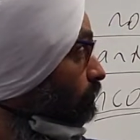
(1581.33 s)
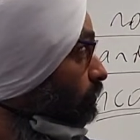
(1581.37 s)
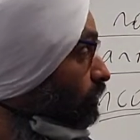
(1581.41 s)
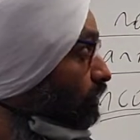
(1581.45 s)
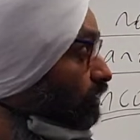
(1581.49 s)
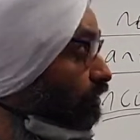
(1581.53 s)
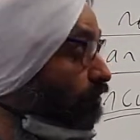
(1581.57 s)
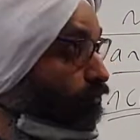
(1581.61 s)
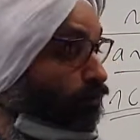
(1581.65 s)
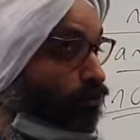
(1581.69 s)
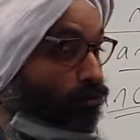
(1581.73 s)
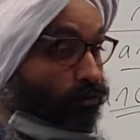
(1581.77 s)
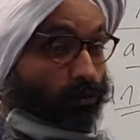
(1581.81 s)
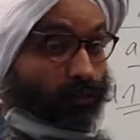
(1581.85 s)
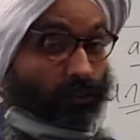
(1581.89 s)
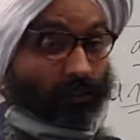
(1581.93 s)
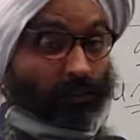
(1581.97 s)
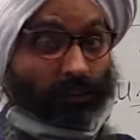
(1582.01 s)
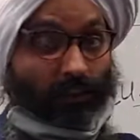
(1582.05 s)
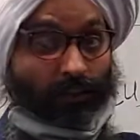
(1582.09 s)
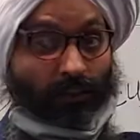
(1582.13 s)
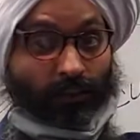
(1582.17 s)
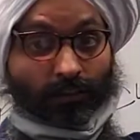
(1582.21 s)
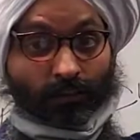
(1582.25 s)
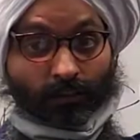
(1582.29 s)

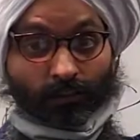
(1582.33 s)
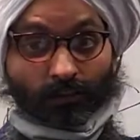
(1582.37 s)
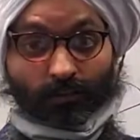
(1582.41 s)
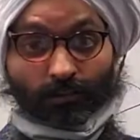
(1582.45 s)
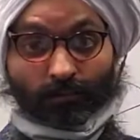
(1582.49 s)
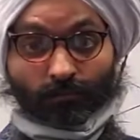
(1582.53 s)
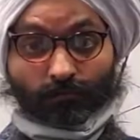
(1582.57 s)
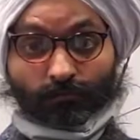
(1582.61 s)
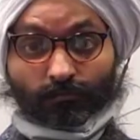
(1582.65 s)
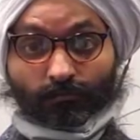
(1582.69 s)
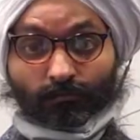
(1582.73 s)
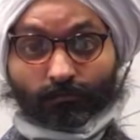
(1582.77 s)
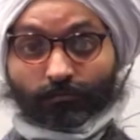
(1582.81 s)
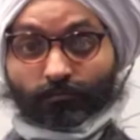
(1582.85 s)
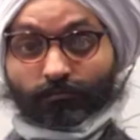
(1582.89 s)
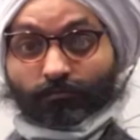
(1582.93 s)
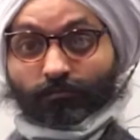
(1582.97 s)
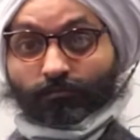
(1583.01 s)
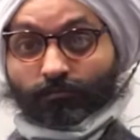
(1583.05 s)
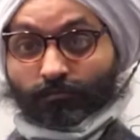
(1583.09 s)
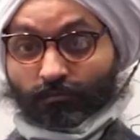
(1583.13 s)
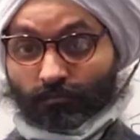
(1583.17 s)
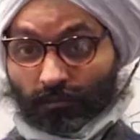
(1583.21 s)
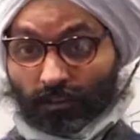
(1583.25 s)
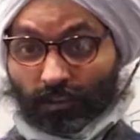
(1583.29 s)
communicate?
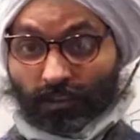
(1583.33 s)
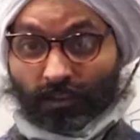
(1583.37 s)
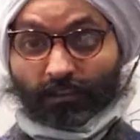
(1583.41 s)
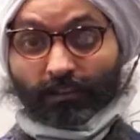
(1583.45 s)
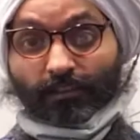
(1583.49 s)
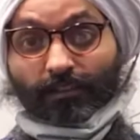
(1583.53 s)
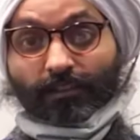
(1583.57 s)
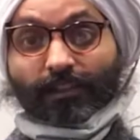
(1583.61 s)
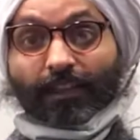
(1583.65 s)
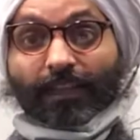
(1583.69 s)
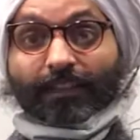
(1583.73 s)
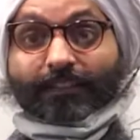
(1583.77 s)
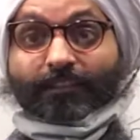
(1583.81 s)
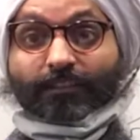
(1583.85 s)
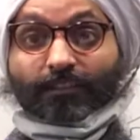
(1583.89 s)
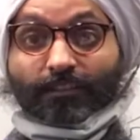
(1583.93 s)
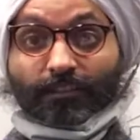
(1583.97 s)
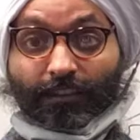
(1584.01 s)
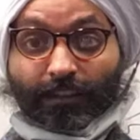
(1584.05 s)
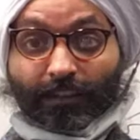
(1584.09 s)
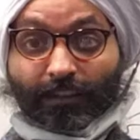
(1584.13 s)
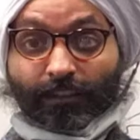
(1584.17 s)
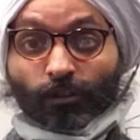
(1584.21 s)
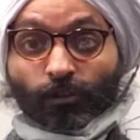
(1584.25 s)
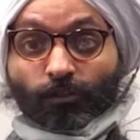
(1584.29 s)
Let's
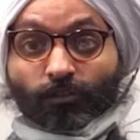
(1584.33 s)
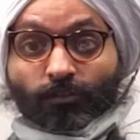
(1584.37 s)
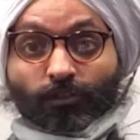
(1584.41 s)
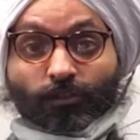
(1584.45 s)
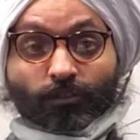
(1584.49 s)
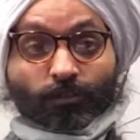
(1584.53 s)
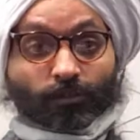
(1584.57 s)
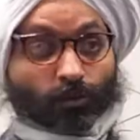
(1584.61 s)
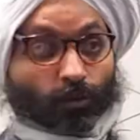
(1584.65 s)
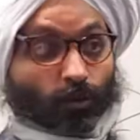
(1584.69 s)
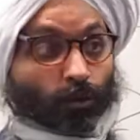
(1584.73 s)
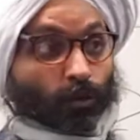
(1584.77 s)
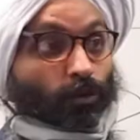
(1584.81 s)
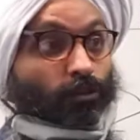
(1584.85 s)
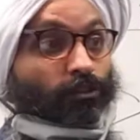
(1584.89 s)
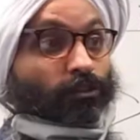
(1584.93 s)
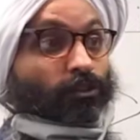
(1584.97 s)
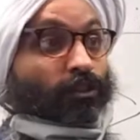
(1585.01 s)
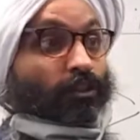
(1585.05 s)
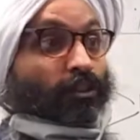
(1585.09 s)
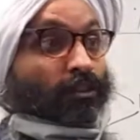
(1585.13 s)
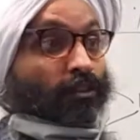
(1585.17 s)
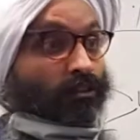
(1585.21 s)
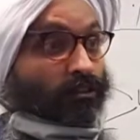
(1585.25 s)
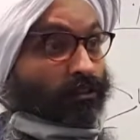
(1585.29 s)
say you've controlled your
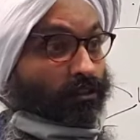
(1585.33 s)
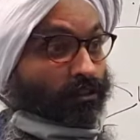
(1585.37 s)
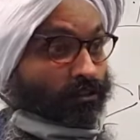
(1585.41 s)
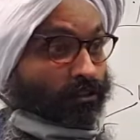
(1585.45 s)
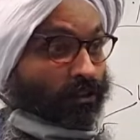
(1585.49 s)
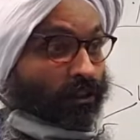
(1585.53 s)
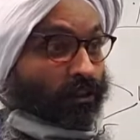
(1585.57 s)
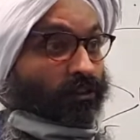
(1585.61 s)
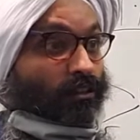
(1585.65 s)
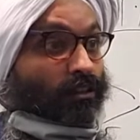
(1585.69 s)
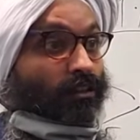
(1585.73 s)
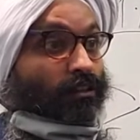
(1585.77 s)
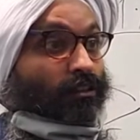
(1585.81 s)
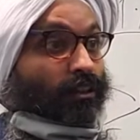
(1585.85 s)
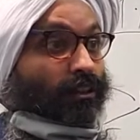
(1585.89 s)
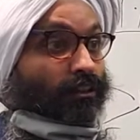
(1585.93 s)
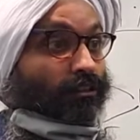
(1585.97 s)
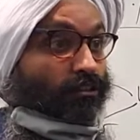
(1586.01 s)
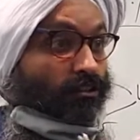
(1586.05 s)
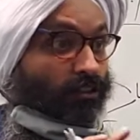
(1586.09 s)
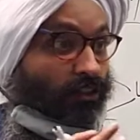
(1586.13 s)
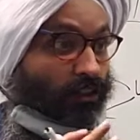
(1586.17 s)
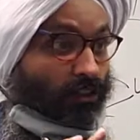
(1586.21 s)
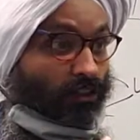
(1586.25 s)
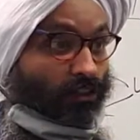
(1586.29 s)
hidden agenda. Let's
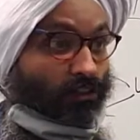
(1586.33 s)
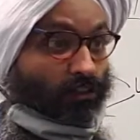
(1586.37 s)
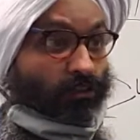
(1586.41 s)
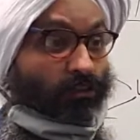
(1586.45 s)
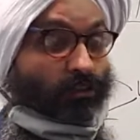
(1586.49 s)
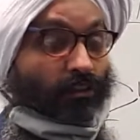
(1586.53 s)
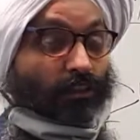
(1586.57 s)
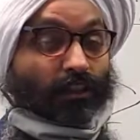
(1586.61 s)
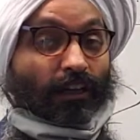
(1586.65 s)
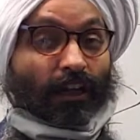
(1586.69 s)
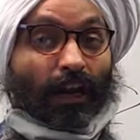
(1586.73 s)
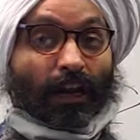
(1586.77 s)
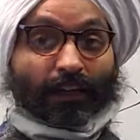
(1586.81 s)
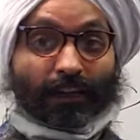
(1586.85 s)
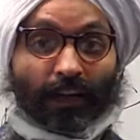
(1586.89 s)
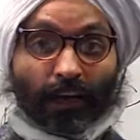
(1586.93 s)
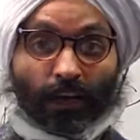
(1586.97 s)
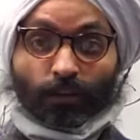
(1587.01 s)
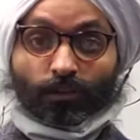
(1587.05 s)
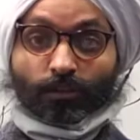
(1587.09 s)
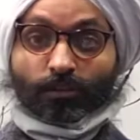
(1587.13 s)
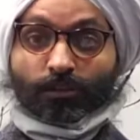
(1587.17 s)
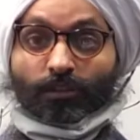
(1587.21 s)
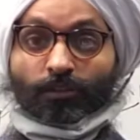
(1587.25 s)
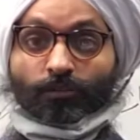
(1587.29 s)
say and now
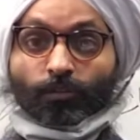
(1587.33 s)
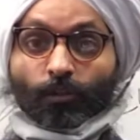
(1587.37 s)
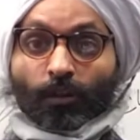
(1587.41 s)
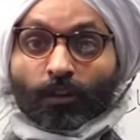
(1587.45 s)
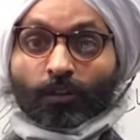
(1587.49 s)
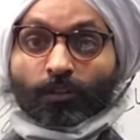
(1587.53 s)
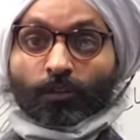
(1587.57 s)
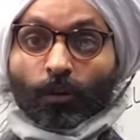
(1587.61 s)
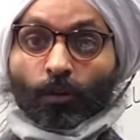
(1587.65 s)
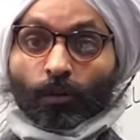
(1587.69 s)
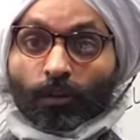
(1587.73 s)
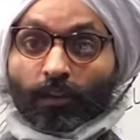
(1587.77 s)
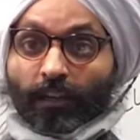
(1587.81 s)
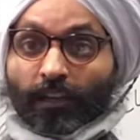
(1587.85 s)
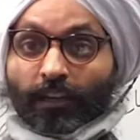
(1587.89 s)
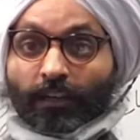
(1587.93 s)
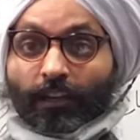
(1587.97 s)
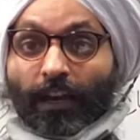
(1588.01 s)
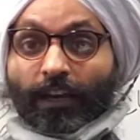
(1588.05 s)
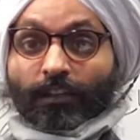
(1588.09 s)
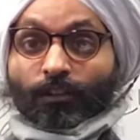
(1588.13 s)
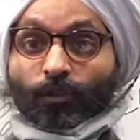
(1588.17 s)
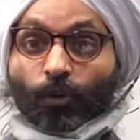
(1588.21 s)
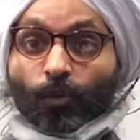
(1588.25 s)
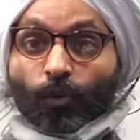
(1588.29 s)
you just want to know, okay,
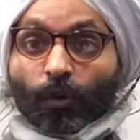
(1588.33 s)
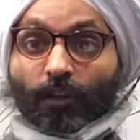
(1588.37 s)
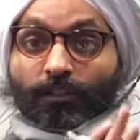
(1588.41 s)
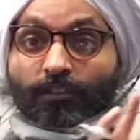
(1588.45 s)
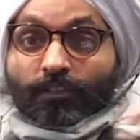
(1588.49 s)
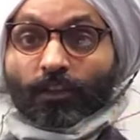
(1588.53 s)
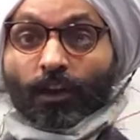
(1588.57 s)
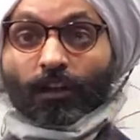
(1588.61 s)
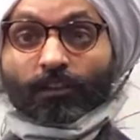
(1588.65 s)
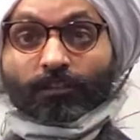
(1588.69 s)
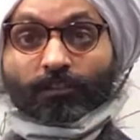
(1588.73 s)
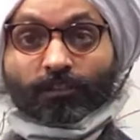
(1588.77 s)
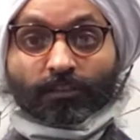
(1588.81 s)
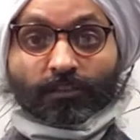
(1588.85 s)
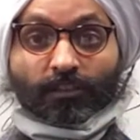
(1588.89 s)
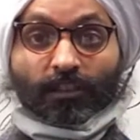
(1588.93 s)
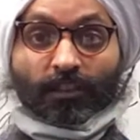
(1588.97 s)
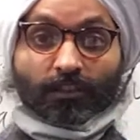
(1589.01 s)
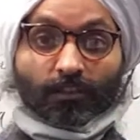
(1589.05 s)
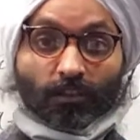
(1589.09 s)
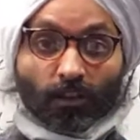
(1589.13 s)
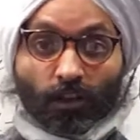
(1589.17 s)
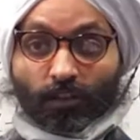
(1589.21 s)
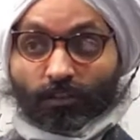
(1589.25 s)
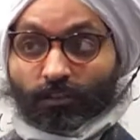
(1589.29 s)
I know what not to say,
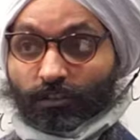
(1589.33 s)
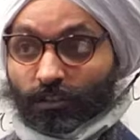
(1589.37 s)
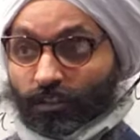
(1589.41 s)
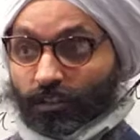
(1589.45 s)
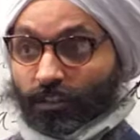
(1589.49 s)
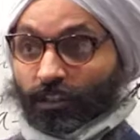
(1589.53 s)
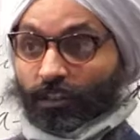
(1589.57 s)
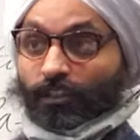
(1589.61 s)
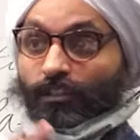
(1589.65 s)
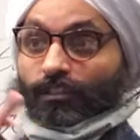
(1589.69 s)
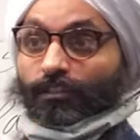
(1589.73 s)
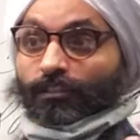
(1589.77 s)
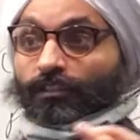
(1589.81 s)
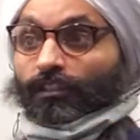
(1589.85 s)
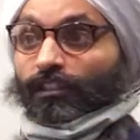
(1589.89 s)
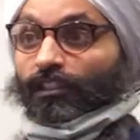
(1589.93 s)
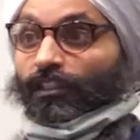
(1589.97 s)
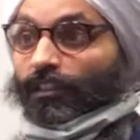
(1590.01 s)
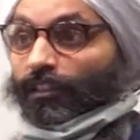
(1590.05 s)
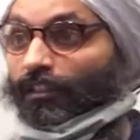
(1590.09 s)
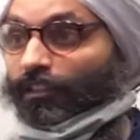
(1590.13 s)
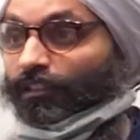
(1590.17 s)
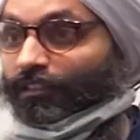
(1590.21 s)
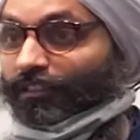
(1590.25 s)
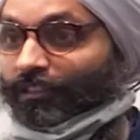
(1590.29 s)
Dr. Gill.
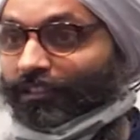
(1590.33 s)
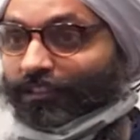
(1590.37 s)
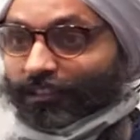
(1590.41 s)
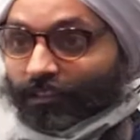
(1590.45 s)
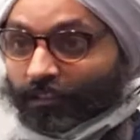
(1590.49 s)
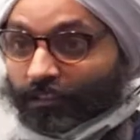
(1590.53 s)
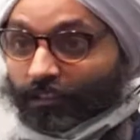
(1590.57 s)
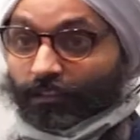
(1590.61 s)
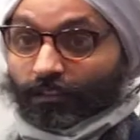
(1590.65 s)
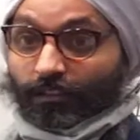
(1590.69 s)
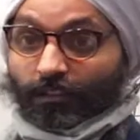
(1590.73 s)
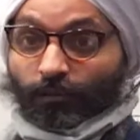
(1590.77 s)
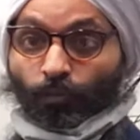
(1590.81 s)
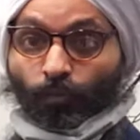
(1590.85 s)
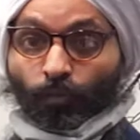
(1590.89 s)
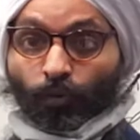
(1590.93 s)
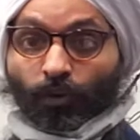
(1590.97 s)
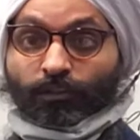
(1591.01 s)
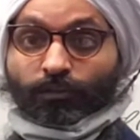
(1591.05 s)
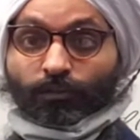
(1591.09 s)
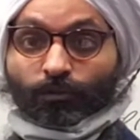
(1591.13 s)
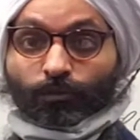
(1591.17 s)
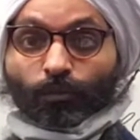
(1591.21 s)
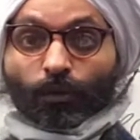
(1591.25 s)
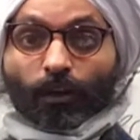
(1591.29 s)

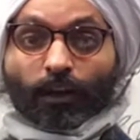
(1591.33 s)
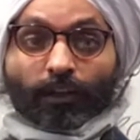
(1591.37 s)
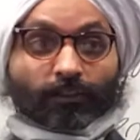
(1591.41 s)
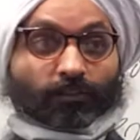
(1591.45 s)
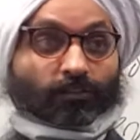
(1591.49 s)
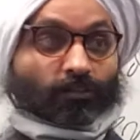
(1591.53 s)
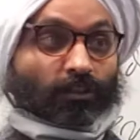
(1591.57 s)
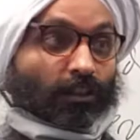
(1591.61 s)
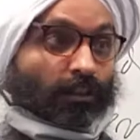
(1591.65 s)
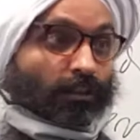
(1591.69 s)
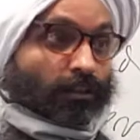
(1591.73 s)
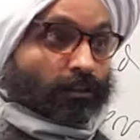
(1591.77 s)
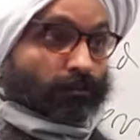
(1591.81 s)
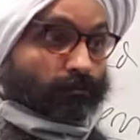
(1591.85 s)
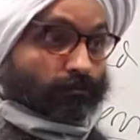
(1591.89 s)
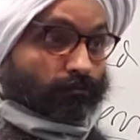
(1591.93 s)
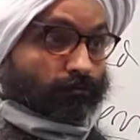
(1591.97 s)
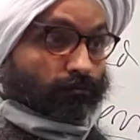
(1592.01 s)
What do I say?